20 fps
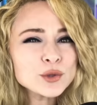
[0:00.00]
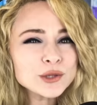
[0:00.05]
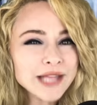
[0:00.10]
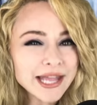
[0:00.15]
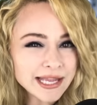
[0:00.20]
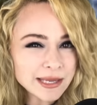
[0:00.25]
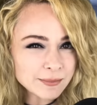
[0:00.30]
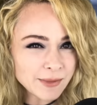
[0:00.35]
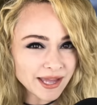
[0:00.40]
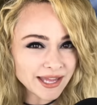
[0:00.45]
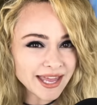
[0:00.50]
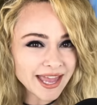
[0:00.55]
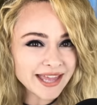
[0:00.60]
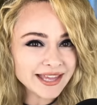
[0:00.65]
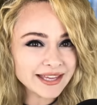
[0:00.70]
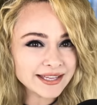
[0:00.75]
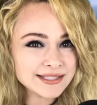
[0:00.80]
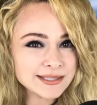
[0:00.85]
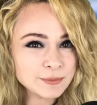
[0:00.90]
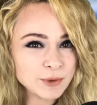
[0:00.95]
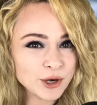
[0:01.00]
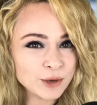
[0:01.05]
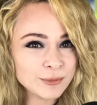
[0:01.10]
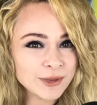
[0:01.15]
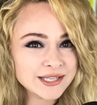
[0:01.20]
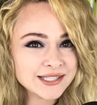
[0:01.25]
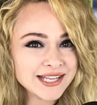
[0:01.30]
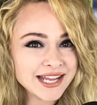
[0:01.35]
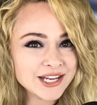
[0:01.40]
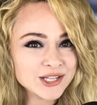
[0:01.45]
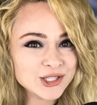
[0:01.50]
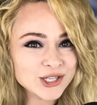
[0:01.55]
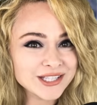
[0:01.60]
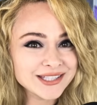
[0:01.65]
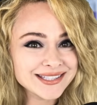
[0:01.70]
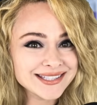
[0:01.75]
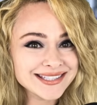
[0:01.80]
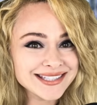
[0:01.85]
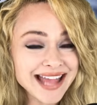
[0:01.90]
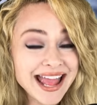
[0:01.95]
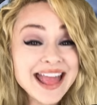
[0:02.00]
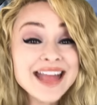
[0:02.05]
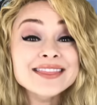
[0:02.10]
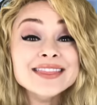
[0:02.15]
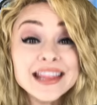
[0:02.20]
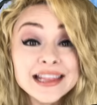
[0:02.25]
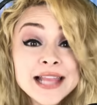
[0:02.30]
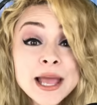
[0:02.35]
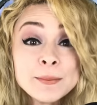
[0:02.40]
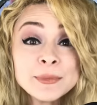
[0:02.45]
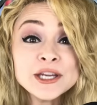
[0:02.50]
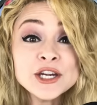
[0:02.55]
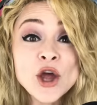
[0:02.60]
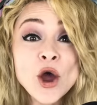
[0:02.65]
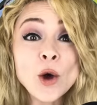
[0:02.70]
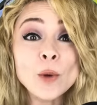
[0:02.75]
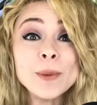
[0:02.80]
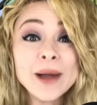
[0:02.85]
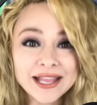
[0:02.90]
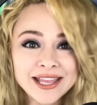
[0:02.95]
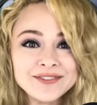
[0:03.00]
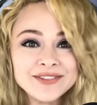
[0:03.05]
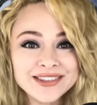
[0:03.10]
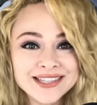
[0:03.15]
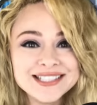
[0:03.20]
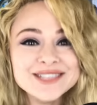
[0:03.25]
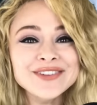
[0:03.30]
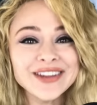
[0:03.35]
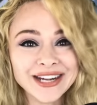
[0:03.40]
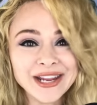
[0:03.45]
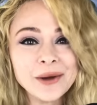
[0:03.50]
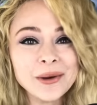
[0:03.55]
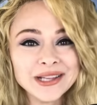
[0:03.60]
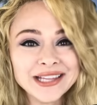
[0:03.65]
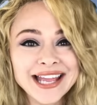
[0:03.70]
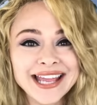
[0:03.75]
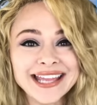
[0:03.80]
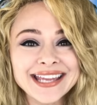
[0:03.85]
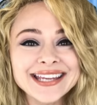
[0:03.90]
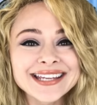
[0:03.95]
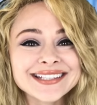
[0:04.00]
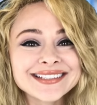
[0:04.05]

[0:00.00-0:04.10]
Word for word: like my cake experimentations, then let me know by giving this video a like.